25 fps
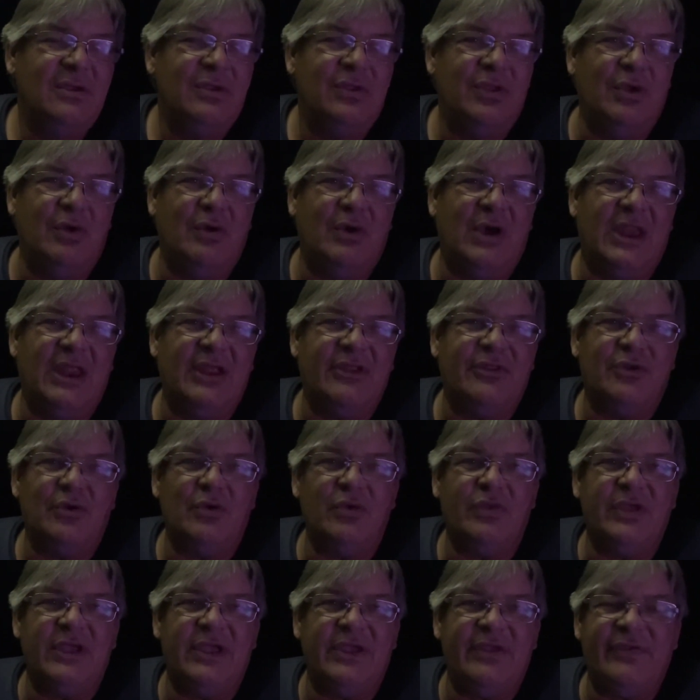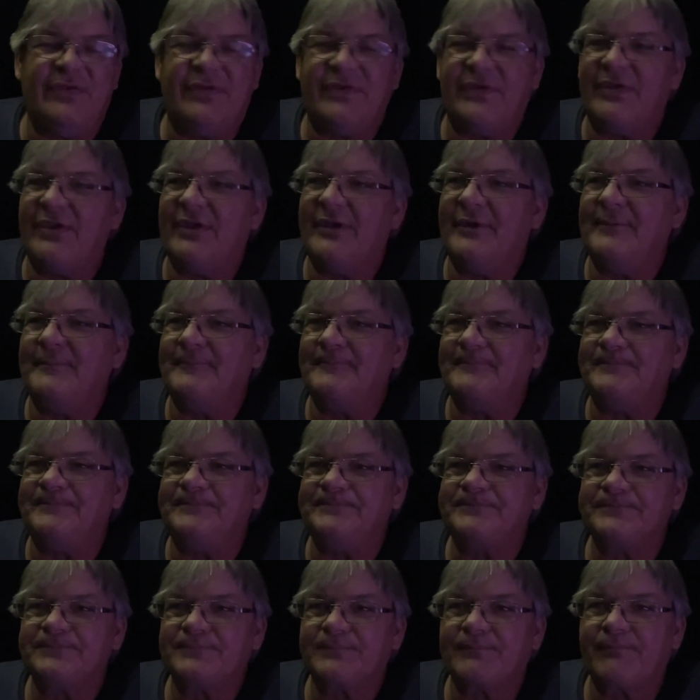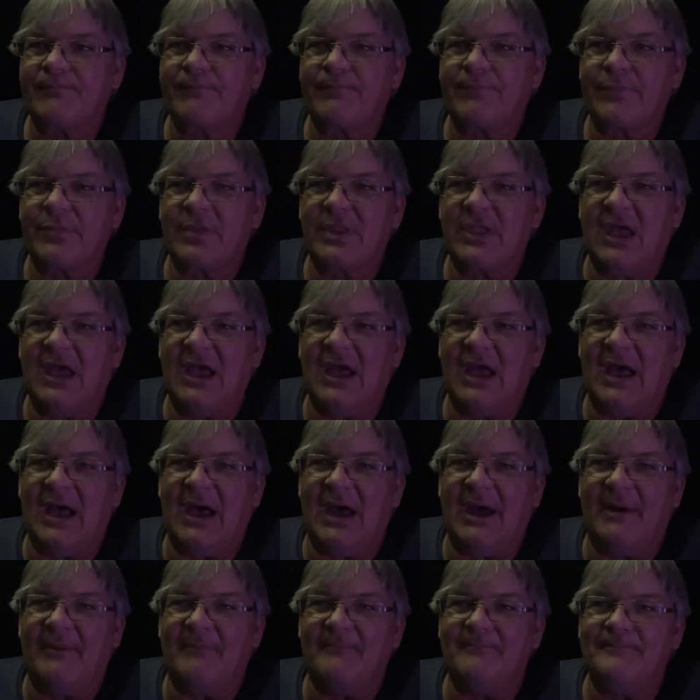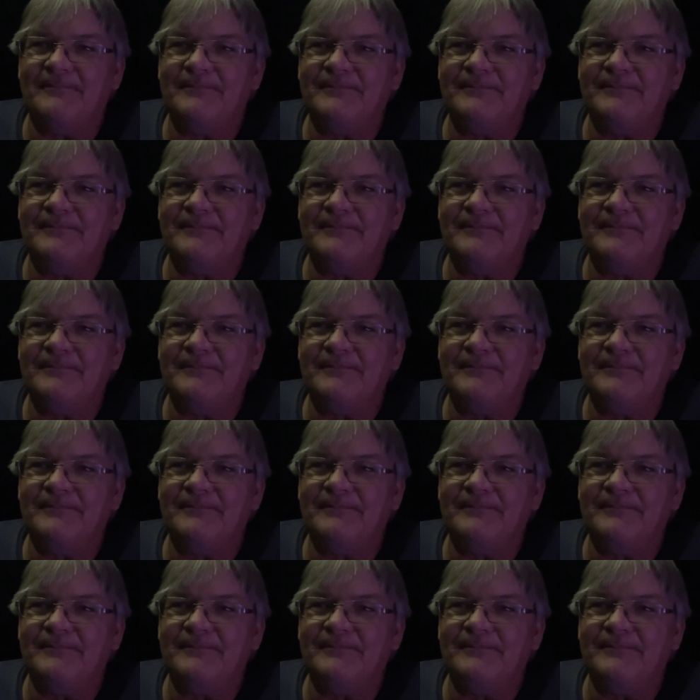You got to do these. What